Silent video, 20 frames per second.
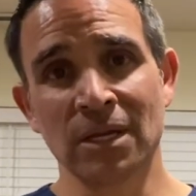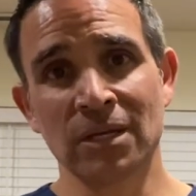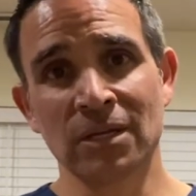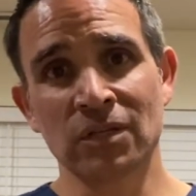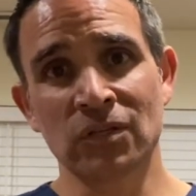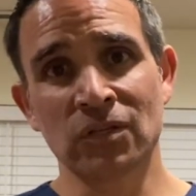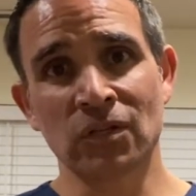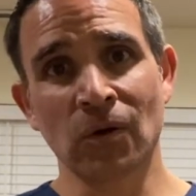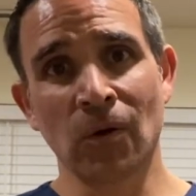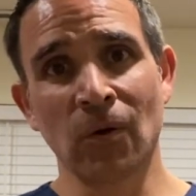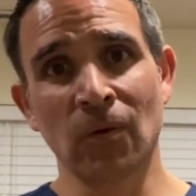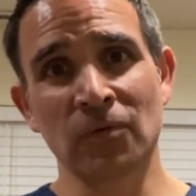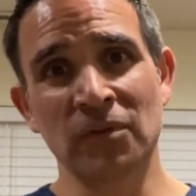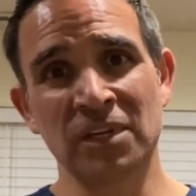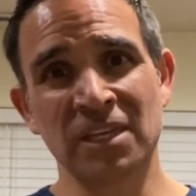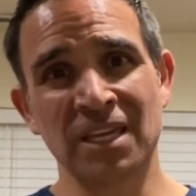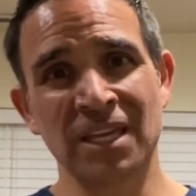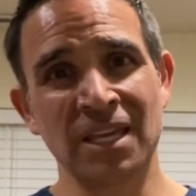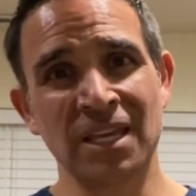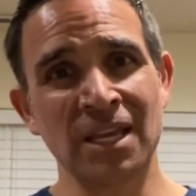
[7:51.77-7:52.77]
So the
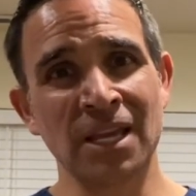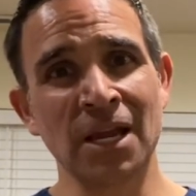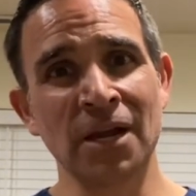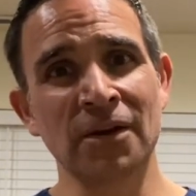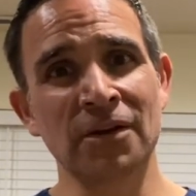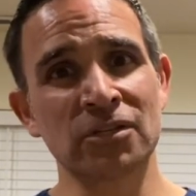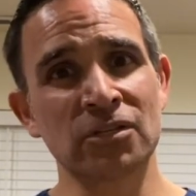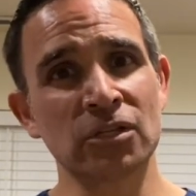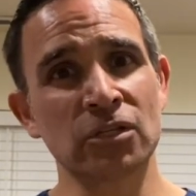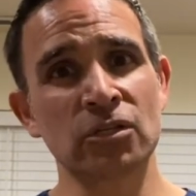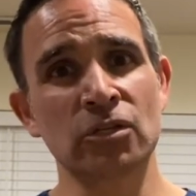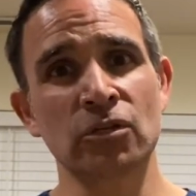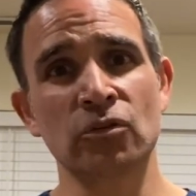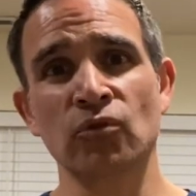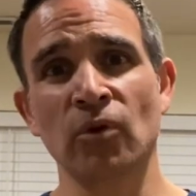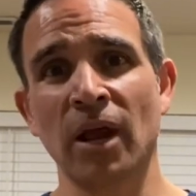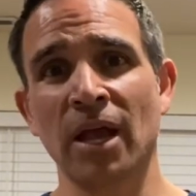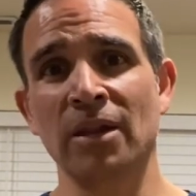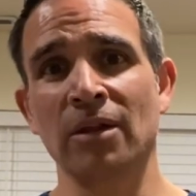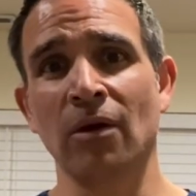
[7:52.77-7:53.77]
key here is just to
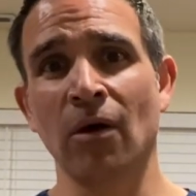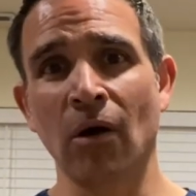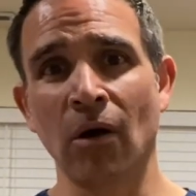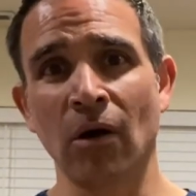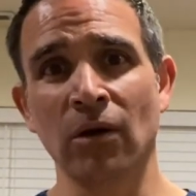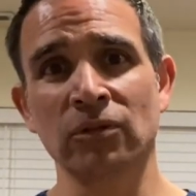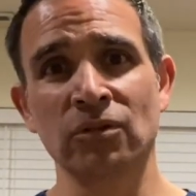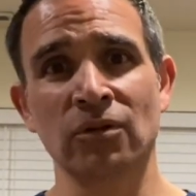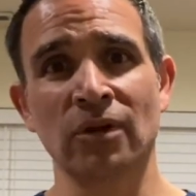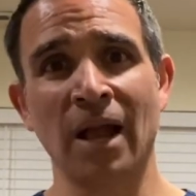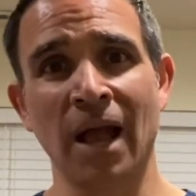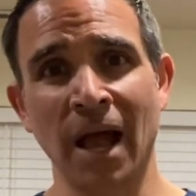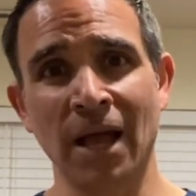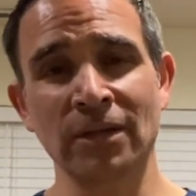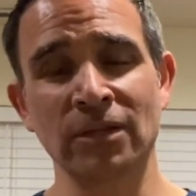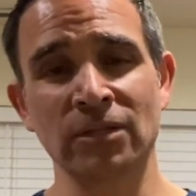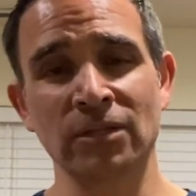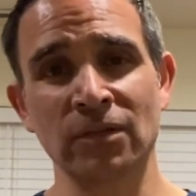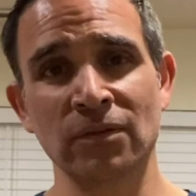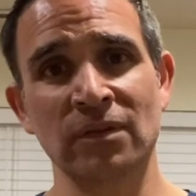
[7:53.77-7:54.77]
try to alter how
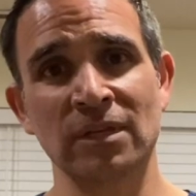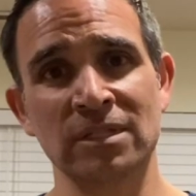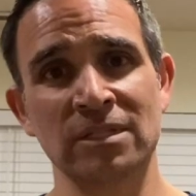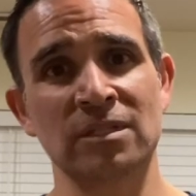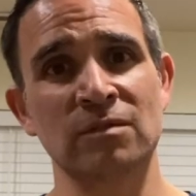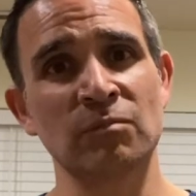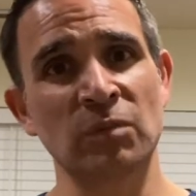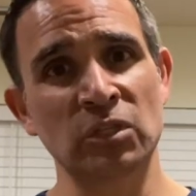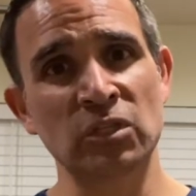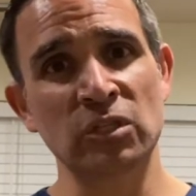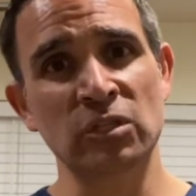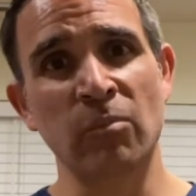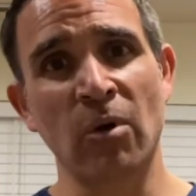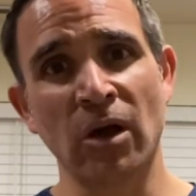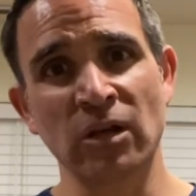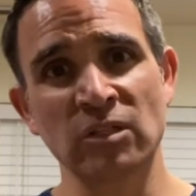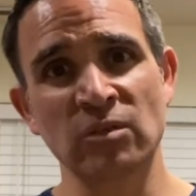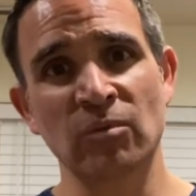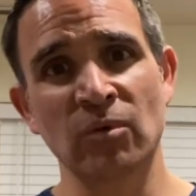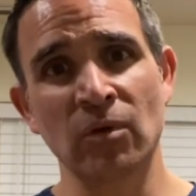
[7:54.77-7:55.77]
you do things as much as
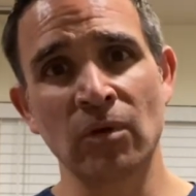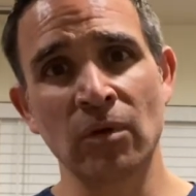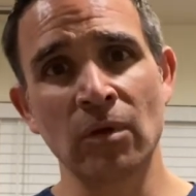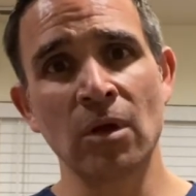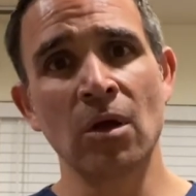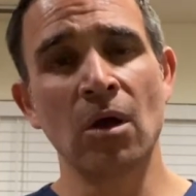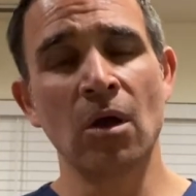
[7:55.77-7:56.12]
possible.